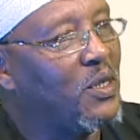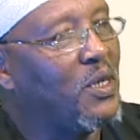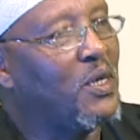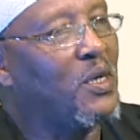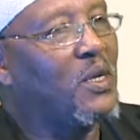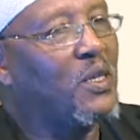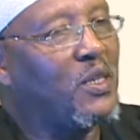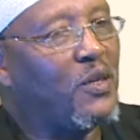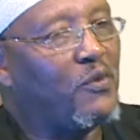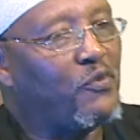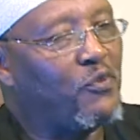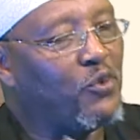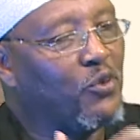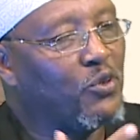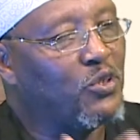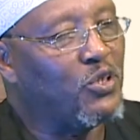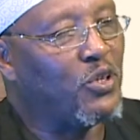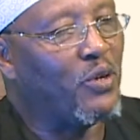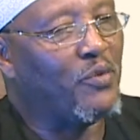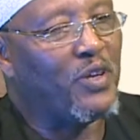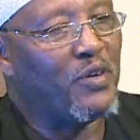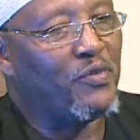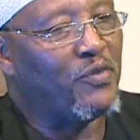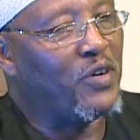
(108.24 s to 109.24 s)
The future
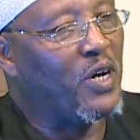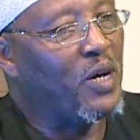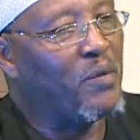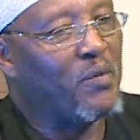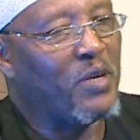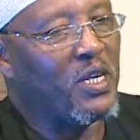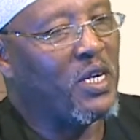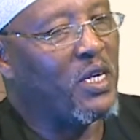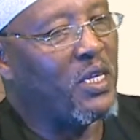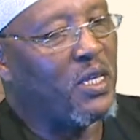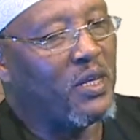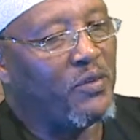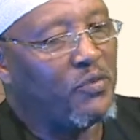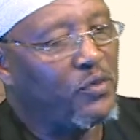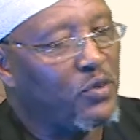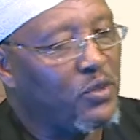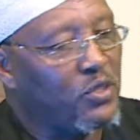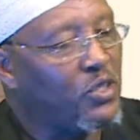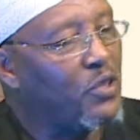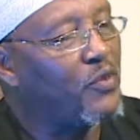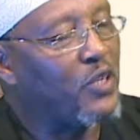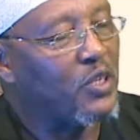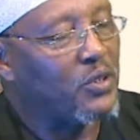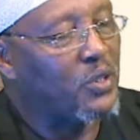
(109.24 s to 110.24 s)
of the family, the
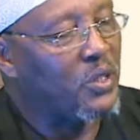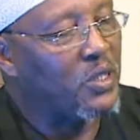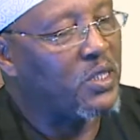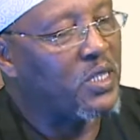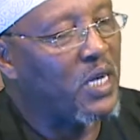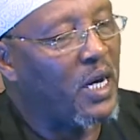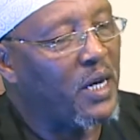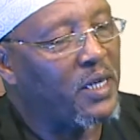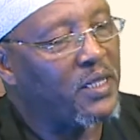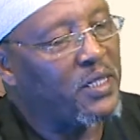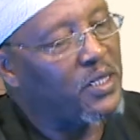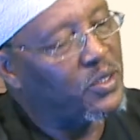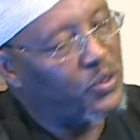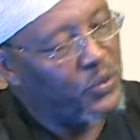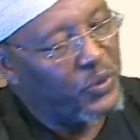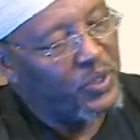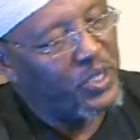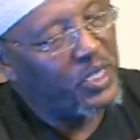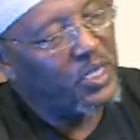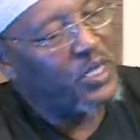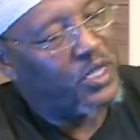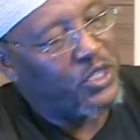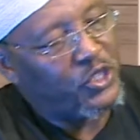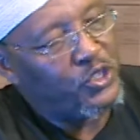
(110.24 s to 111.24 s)
future of the society is
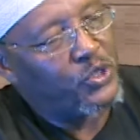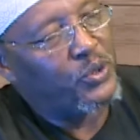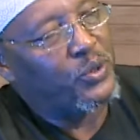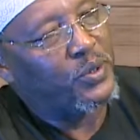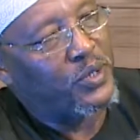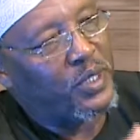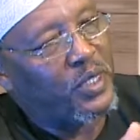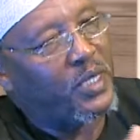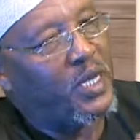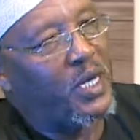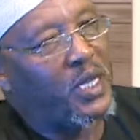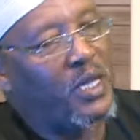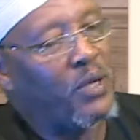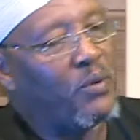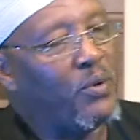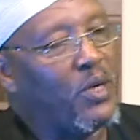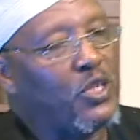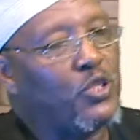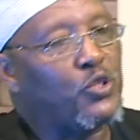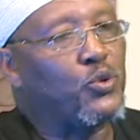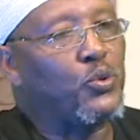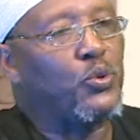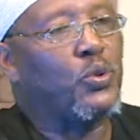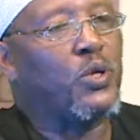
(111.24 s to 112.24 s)
within the children. They are the
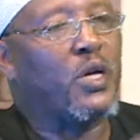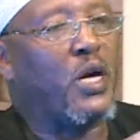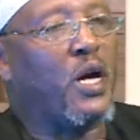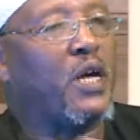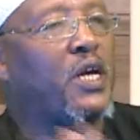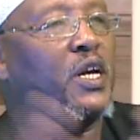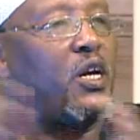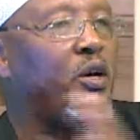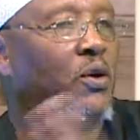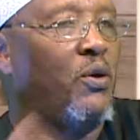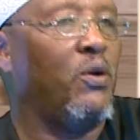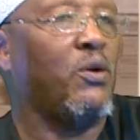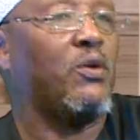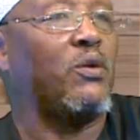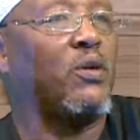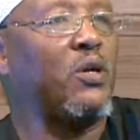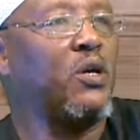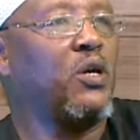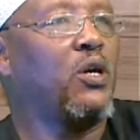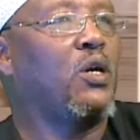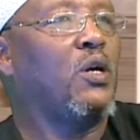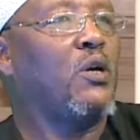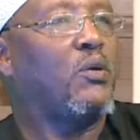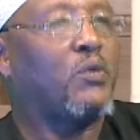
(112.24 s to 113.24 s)
ones who carry on
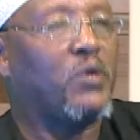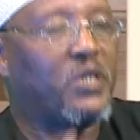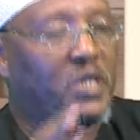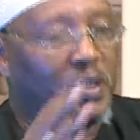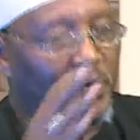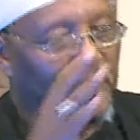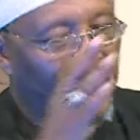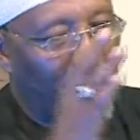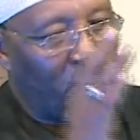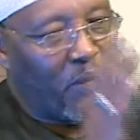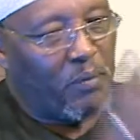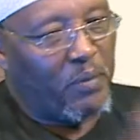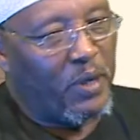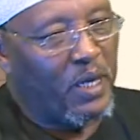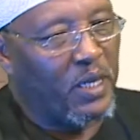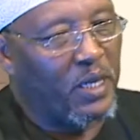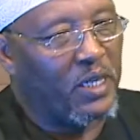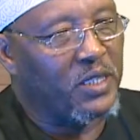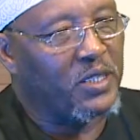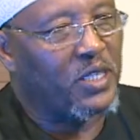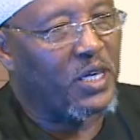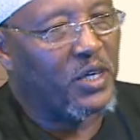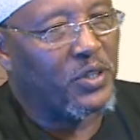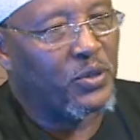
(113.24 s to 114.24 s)
whatever their
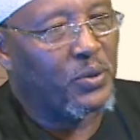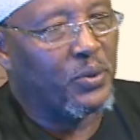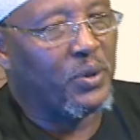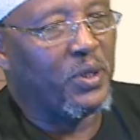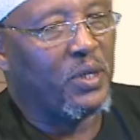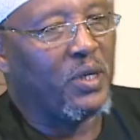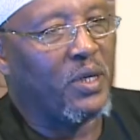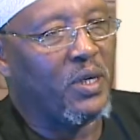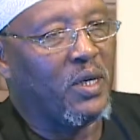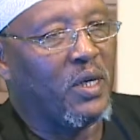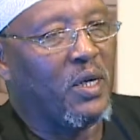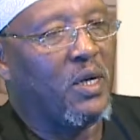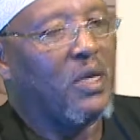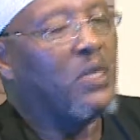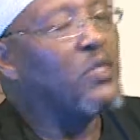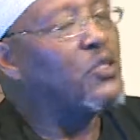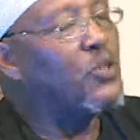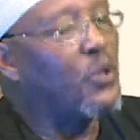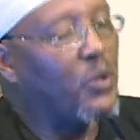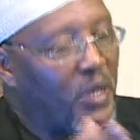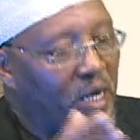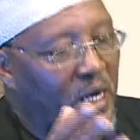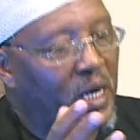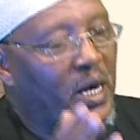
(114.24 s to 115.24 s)
parents are doing.
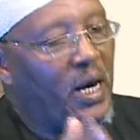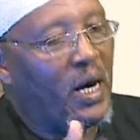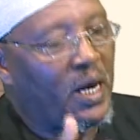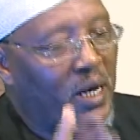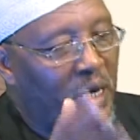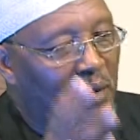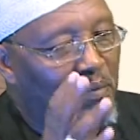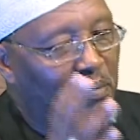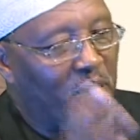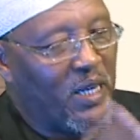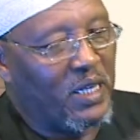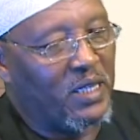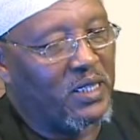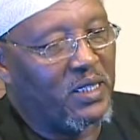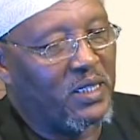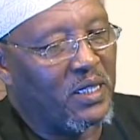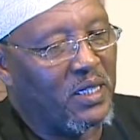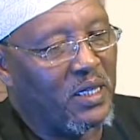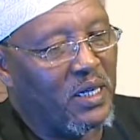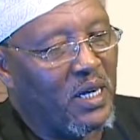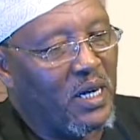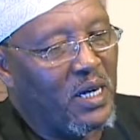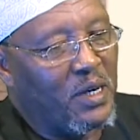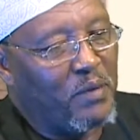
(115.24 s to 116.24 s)
So they are a blessing.
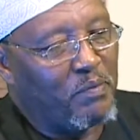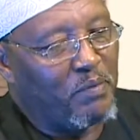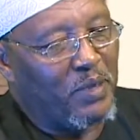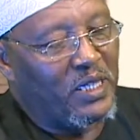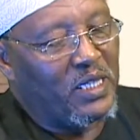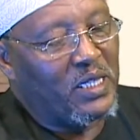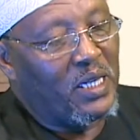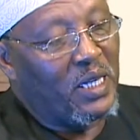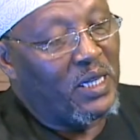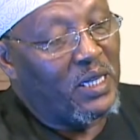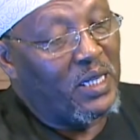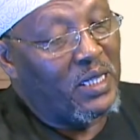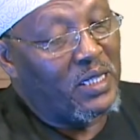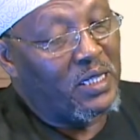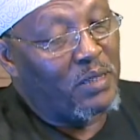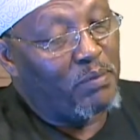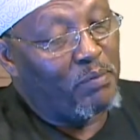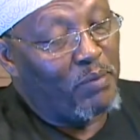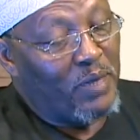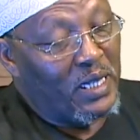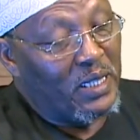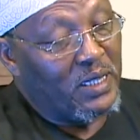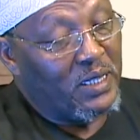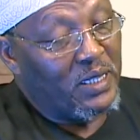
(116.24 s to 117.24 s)
But this
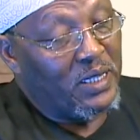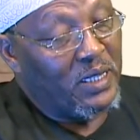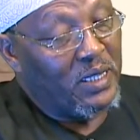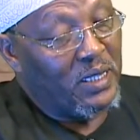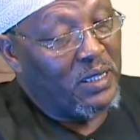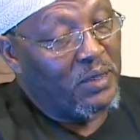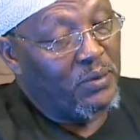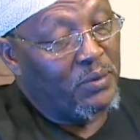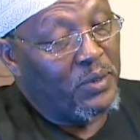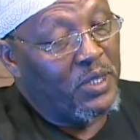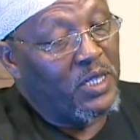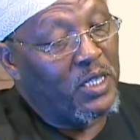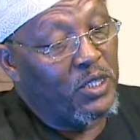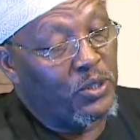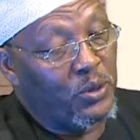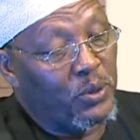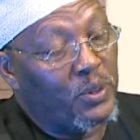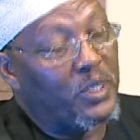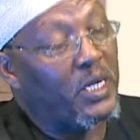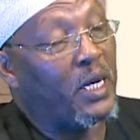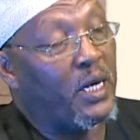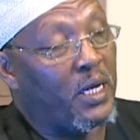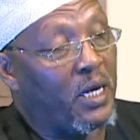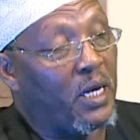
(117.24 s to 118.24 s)
blessing, we need to
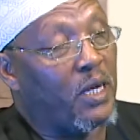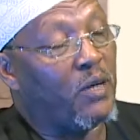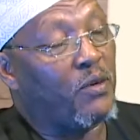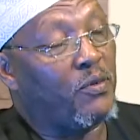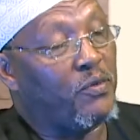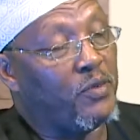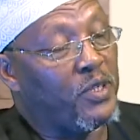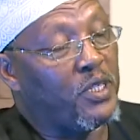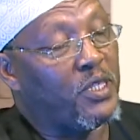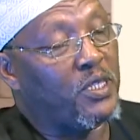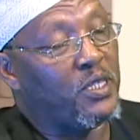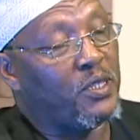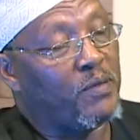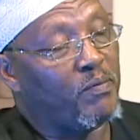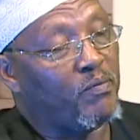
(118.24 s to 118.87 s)
take care of it.